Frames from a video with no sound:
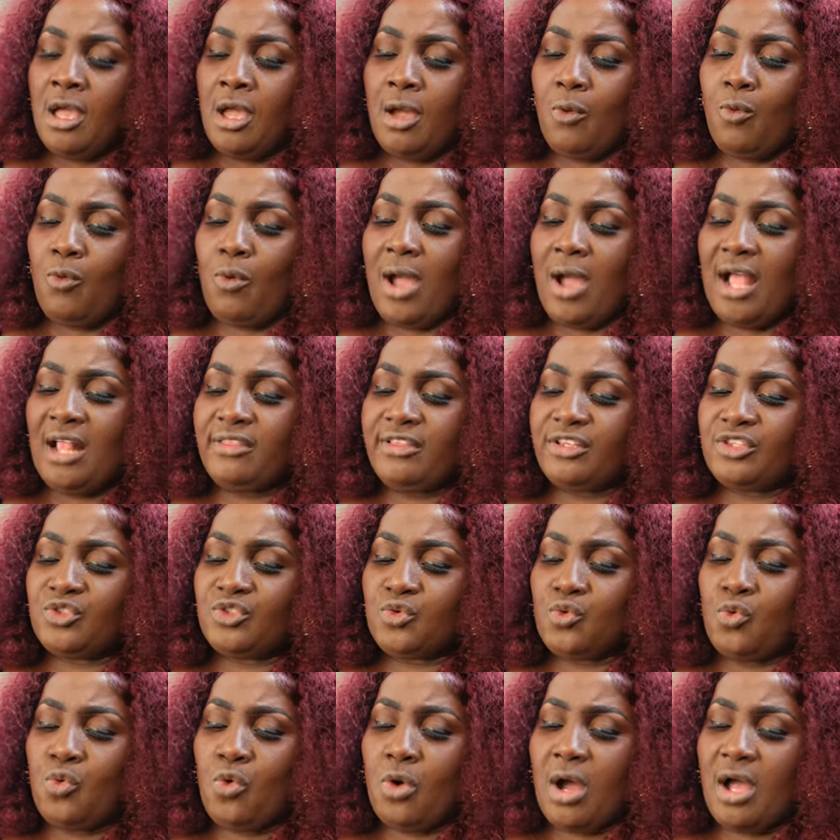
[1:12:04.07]
while the
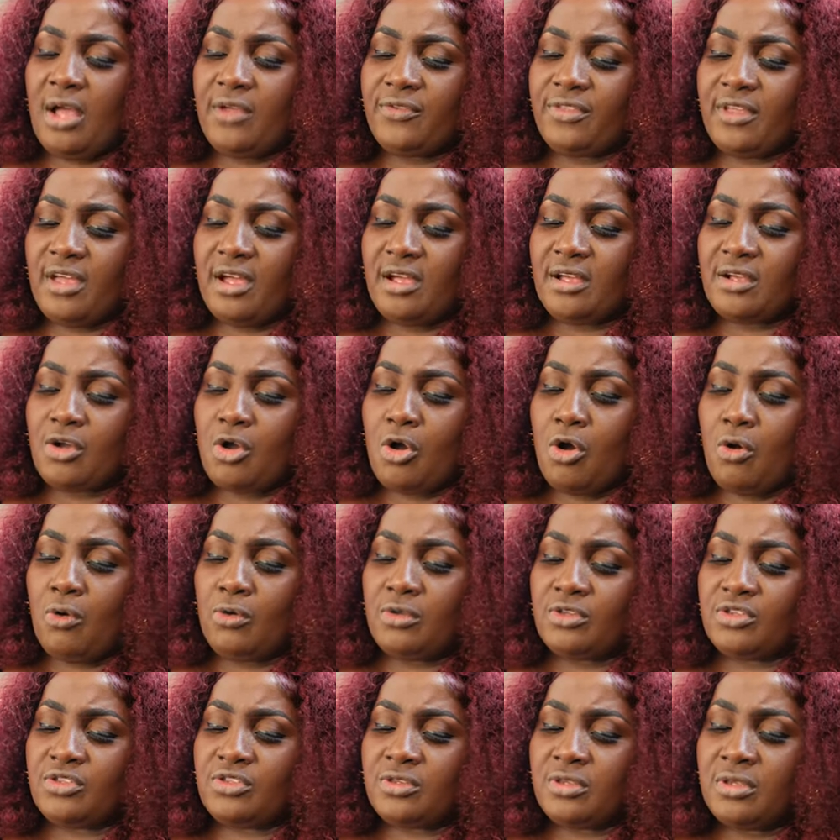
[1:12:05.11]
two other
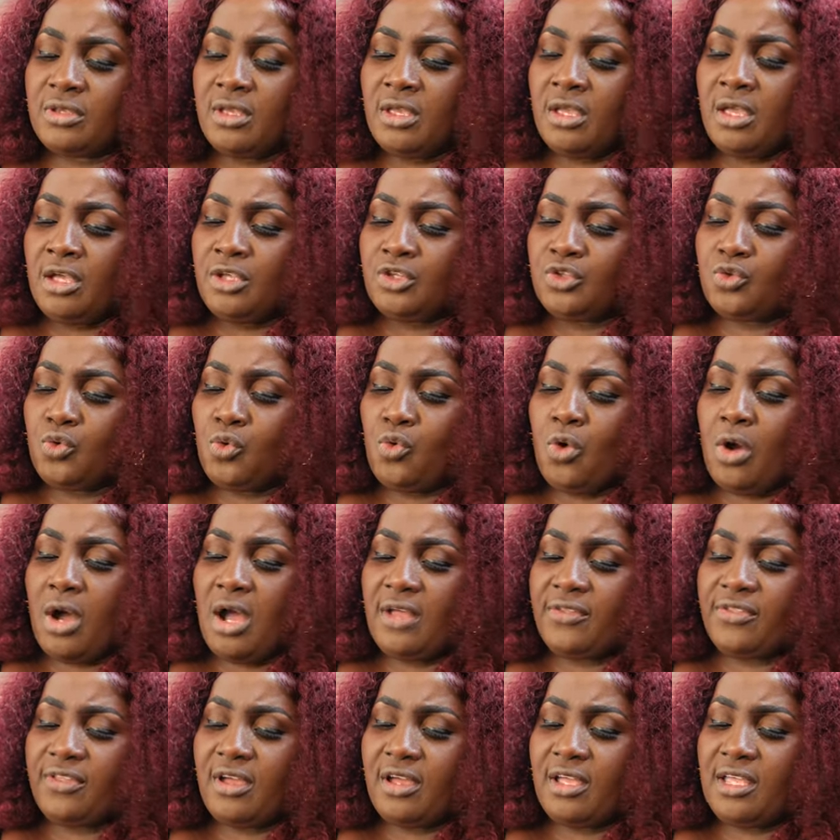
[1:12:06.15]
counts, two
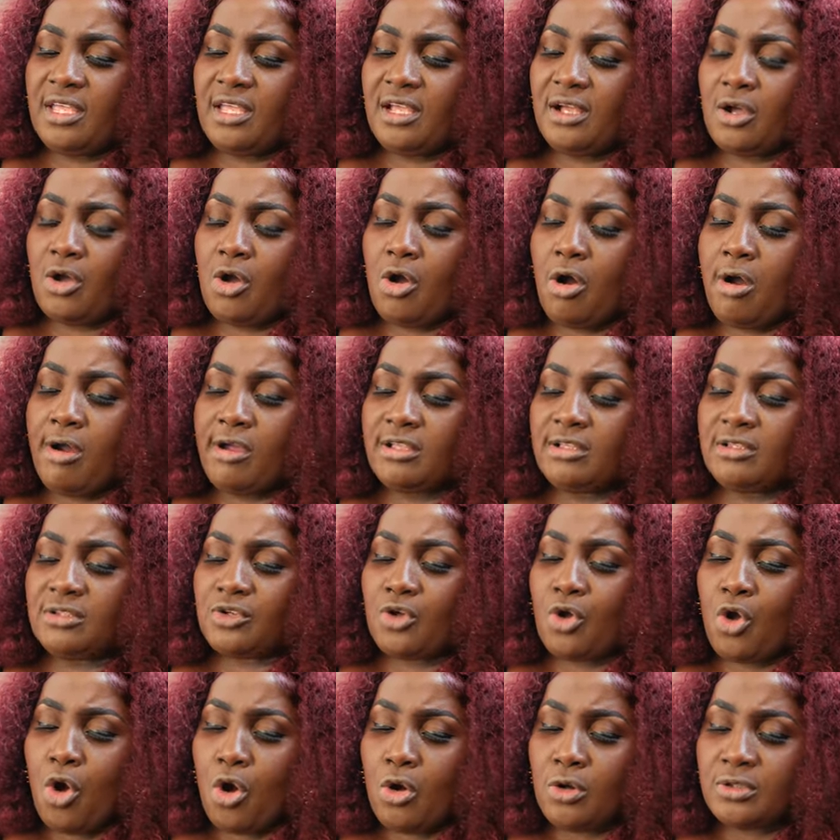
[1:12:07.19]
other
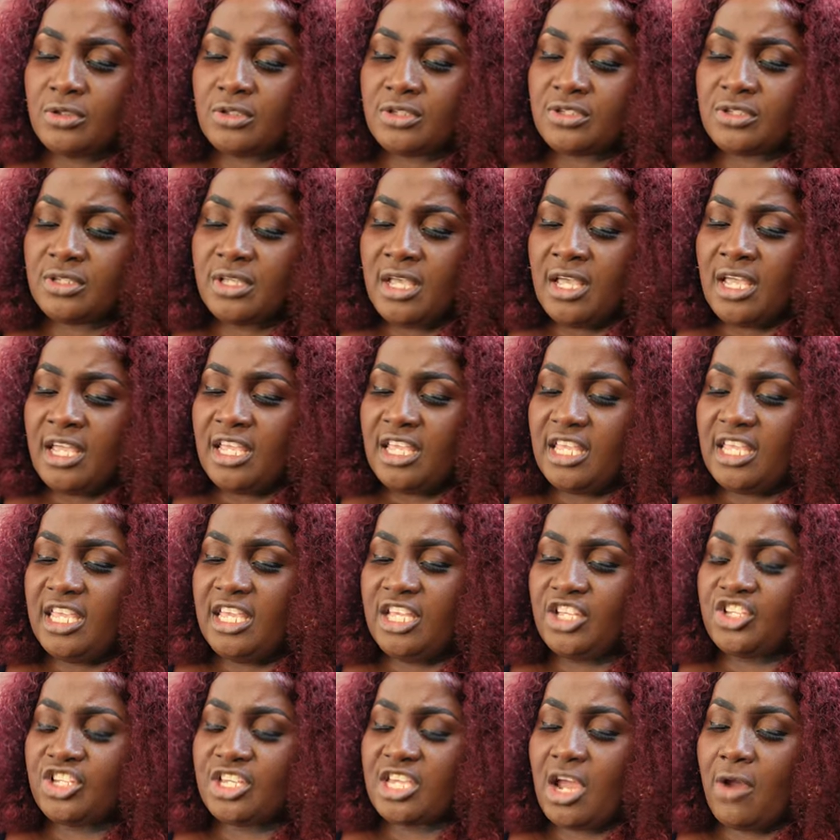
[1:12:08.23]
counts,
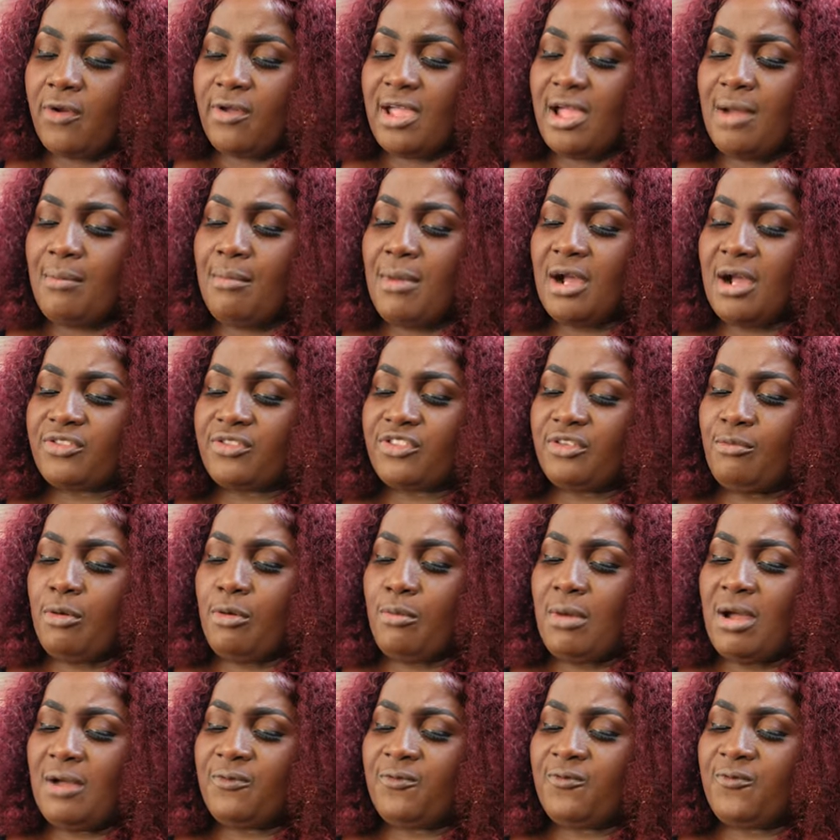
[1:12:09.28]
each carry a maximum
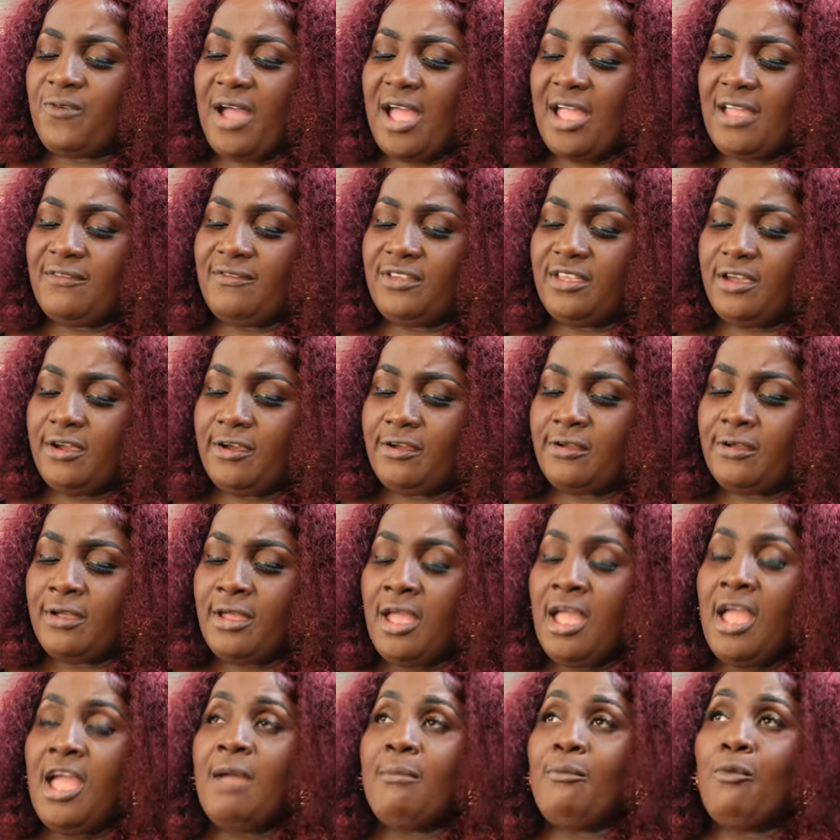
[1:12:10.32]
of five years.
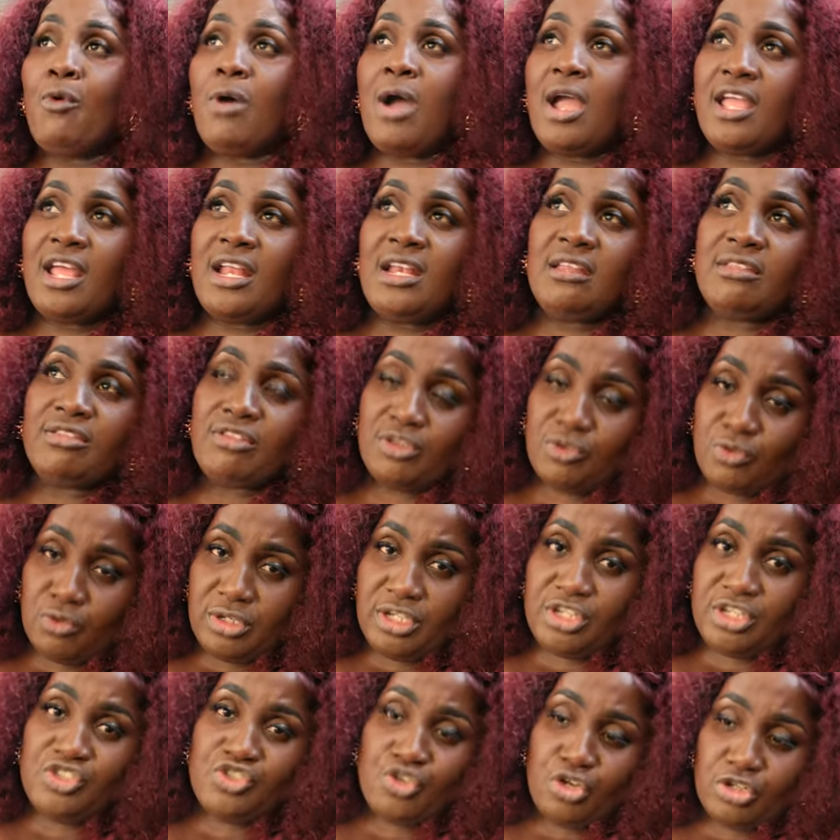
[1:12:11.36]
I you listen to
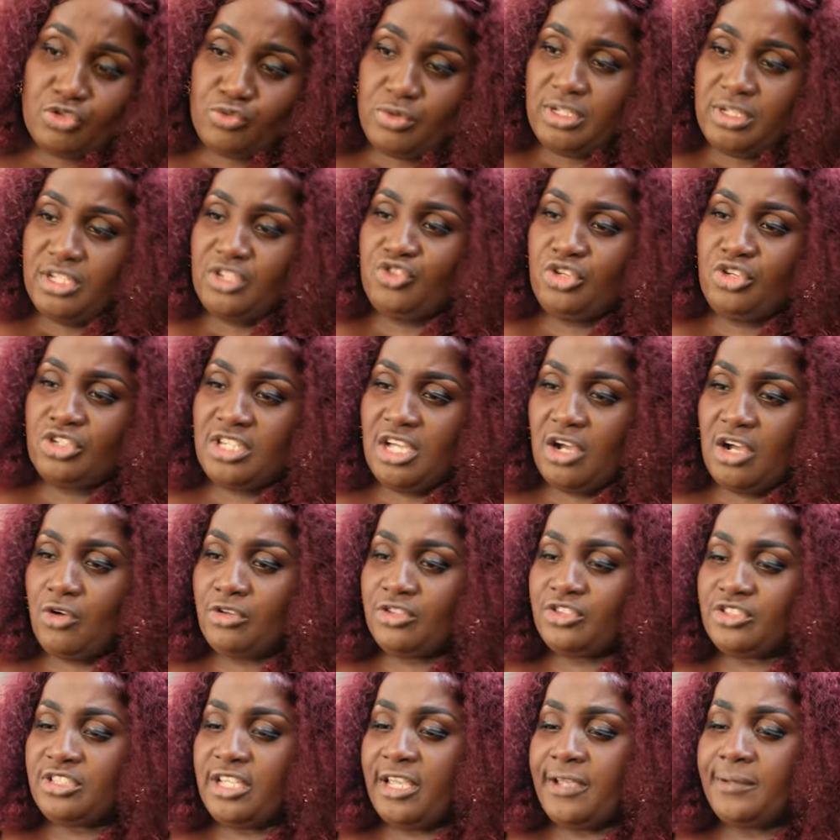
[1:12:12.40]
the judge, what the judge I go
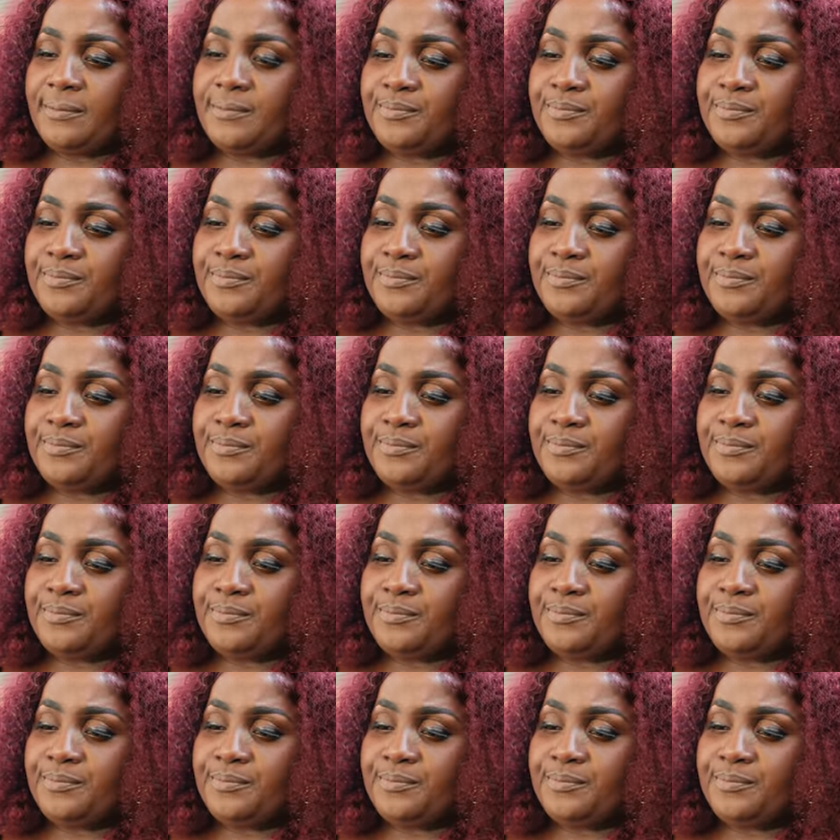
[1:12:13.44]
See,